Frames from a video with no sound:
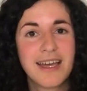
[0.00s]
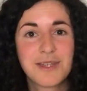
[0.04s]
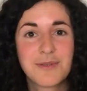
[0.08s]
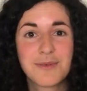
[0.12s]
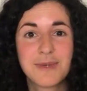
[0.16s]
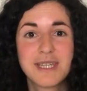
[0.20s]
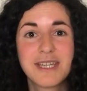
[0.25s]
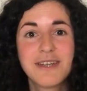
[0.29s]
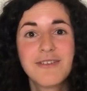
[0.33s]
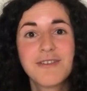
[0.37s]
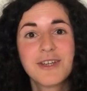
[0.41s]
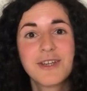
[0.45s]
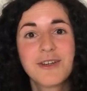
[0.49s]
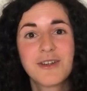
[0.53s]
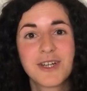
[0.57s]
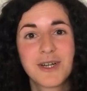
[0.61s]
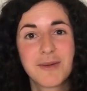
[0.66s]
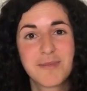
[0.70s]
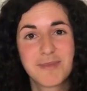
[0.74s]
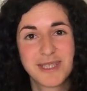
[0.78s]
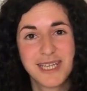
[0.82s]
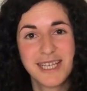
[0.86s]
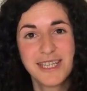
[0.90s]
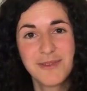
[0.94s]
And whenever
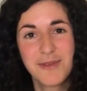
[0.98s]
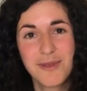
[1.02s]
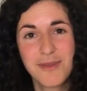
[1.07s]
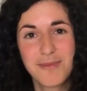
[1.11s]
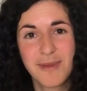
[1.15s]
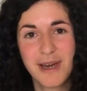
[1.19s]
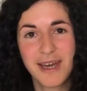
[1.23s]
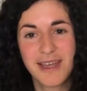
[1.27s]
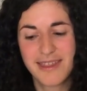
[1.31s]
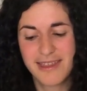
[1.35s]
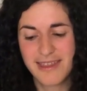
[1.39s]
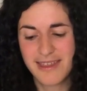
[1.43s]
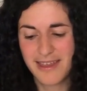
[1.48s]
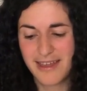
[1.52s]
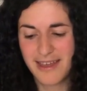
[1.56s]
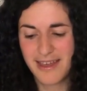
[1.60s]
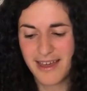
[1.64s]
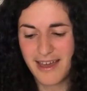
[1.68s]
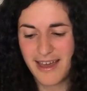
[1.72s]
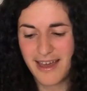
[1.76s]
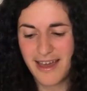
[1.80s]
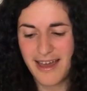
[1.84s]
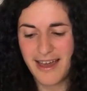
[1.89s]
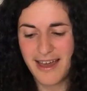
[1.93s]
you're upset with math,
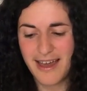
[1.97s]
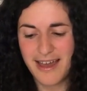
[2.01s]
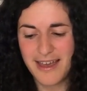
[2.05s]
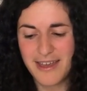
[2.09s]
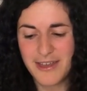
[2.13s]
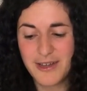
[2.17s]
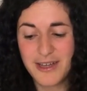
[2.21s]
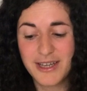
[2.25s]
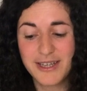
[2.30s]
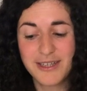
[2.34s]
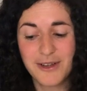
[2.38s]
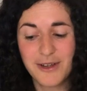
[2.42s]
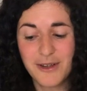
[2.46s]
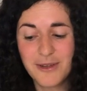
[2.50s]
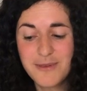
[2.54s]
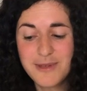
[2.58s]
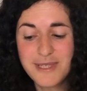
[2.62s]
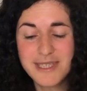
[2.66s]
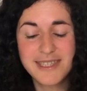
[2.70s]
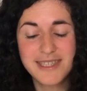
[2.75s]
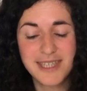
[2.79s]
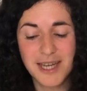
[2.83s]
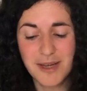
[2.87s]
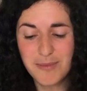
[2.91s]
you can
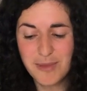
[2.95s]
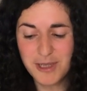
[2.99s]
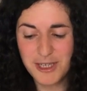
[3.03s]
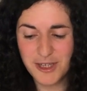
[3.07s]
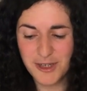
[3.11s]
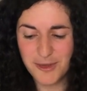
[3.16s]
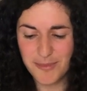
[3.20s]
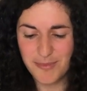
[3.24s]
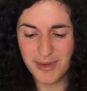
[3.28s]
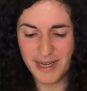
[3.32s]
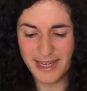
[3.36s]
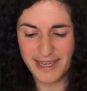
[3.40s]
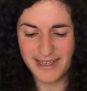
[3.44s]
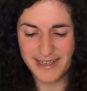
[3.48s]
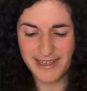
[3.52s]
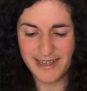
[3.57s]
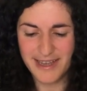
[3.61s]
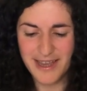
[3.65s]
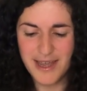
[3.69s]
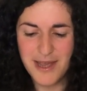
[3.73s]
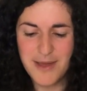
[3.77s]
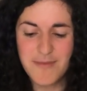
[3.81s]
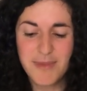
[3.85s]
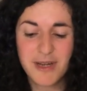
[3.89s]
always double your pain
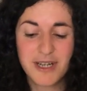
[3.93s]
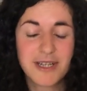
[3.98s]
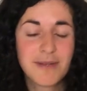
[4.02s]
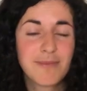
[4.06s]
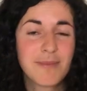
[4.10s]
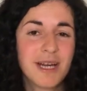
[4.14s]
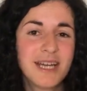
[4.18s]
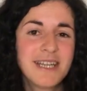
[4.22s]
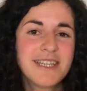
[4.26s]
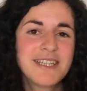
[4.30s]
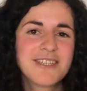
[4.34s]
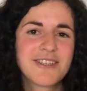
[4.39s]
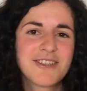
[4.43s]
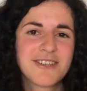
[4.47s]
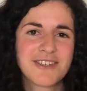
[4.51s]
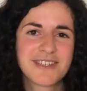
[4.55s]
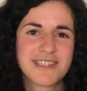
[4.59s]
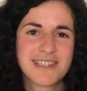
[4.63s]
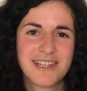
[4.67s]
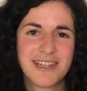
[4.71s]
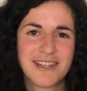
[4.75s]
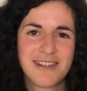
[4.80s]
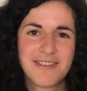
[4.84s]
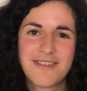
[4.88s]
by reminding
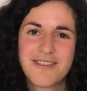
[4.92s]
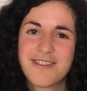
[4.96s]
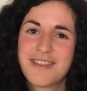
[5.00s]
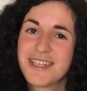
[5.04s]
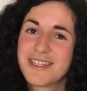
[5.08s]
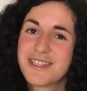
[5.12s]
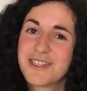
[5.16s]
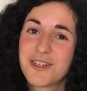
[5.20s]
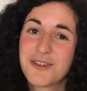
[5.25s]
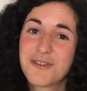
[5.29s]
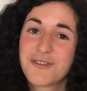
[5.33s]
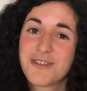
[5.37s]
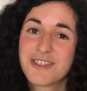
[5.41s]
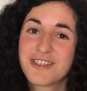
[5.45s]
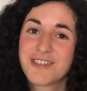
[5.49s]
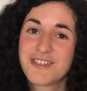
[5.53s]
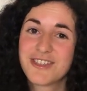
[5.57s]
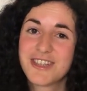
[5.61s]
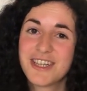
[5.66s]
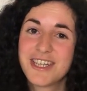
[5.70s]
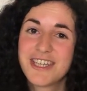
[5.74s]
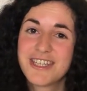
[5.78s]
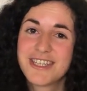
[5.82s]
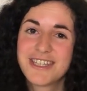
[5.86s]
yourself that your
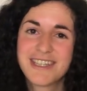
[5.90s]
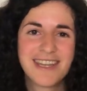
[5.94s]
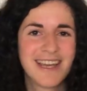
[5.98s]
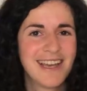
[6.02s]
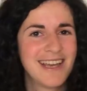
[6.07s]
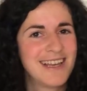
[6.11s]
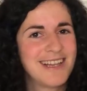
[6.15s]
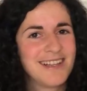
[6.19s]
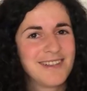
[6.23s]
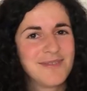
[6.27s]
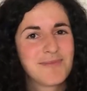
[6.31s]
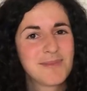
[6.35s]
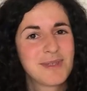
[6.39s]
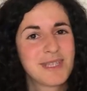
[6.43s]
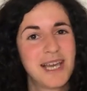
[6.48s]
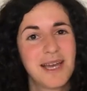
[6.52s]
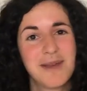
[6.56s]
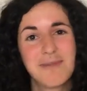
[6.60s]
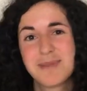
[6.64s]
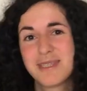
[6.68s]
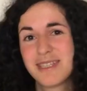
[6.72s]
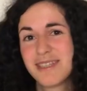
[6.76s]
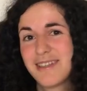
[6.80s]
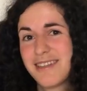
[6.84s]
frustration helps
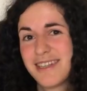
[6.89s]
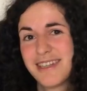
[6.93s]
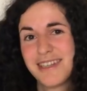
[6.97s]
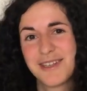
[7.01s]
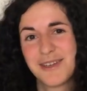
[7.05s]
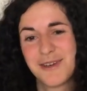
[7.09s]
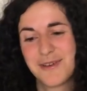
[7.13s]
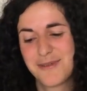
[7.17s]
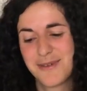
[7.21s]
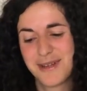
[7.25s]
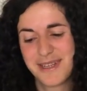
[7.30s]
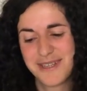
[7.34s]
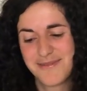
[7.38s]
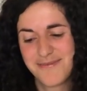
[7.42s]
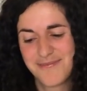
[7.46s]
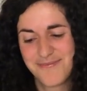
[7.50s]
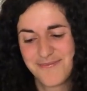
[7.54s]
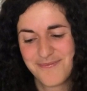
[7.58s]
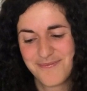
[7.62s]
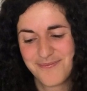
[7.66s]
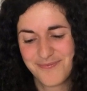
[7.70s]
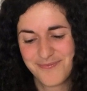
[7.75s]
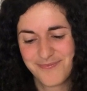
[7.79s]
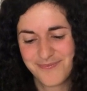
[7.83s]
absolutely no one.
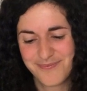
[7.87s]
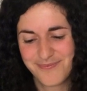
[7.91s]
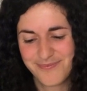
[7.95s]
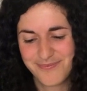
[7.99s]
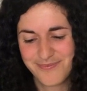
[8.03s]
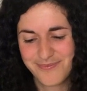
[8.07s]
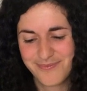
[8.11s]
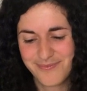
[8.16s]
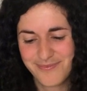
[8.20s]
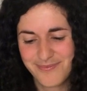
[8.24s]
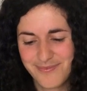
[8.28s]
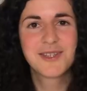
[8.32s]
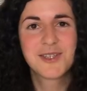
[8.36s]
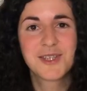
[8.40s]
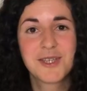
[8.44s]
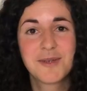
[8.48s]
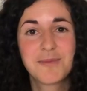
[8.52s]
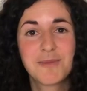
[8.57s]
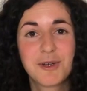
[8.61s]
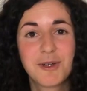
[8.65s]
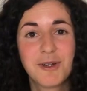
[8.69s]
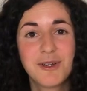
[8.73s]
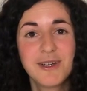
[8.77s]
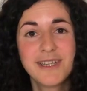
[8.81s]
To
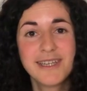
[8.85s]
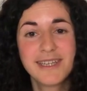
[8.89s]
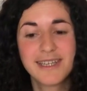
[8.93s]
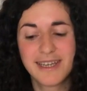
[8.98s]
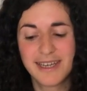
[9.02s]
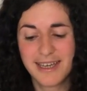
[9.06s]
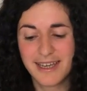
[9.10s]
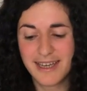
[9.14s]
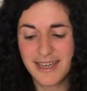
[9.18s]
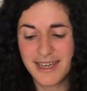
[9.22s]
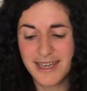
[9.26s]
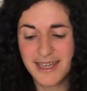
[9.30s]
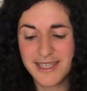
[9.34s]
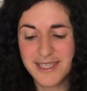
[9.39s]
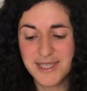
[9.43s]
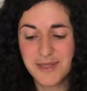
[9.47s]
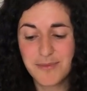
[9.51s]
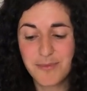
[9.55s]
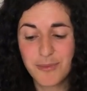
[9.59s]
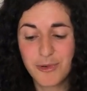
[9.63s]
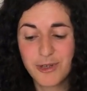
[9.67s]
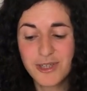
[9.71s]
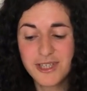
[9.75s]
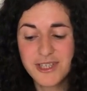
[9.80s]
keep going,
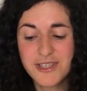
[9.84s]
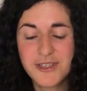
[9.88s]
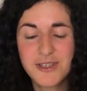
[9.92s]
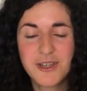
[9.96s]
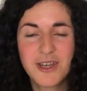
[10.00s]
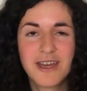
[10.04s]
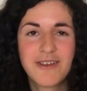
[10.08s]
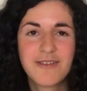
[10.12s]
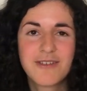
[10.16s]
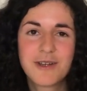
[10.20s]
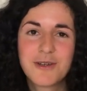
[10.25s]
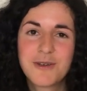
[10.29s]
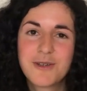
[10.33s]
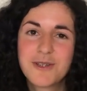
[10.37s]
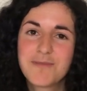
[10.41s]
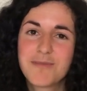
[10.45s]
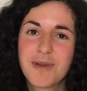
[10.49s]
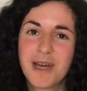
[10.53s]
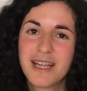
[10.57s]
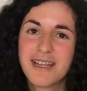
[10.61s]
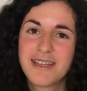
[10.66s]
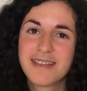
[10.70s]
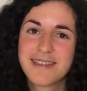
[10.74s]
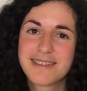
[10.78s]
it's important to have a
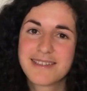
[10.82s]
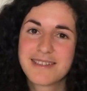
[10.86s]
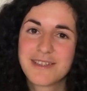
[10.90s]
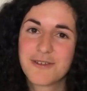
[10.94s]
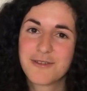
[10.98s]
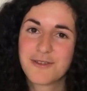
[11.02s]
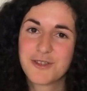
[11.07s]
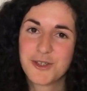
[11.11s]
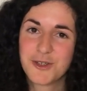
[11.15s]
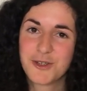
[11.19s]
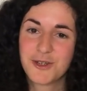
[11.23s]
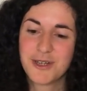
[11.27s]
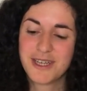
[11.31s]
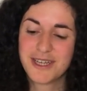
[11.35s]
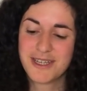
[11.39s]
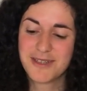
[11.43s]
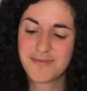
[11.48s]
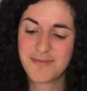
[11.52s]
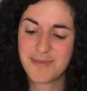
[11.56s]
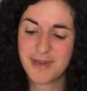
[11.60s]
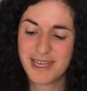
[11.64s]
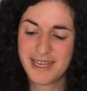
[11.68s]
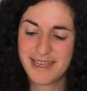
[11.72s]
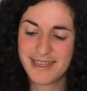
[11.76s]
good balance of joy
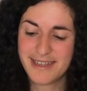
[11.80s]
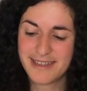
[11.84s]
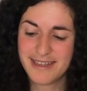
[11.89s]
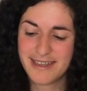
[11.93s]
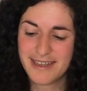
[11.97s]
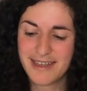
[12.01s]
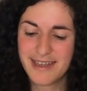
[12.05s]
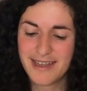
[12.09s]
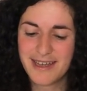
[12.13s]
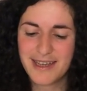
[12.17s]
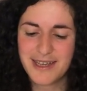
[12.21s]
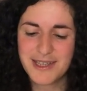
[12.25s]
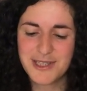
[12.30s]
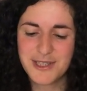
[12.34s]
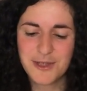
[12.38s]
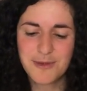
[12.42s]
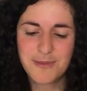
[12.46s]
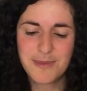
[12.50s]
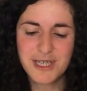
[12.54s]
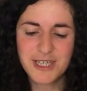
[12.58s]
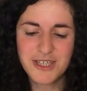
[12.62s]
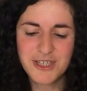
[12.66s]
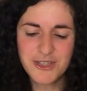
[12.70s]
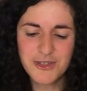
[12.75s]
and pain,
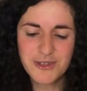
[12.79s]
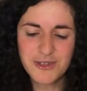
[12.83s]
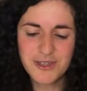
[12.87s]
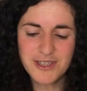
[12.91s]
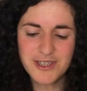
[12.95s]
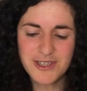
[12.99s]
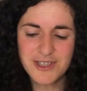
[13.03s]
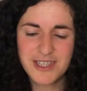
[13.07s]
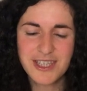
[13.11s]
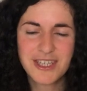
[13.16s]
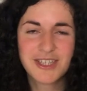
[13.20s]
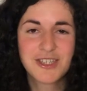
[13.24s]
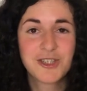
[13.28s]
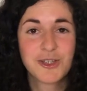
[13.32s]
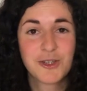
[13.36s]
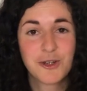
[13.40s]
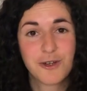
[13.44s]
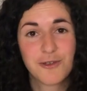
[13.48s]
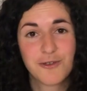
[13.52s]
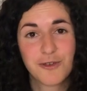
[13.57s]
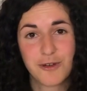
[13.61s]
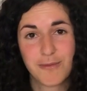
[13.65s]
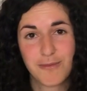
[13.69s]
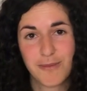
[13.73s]
so make sure to get
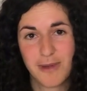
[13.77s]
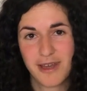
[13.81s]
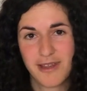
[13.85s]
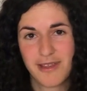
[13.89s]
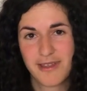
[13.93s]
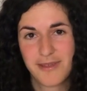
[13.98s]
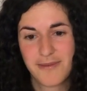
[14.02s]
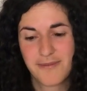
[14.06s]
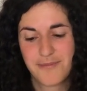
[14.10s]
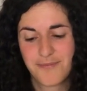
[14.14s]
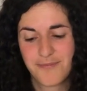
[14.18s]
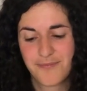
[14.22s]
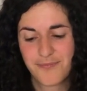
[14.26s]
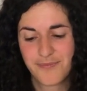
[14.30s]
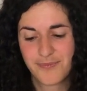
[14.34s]
joy from math.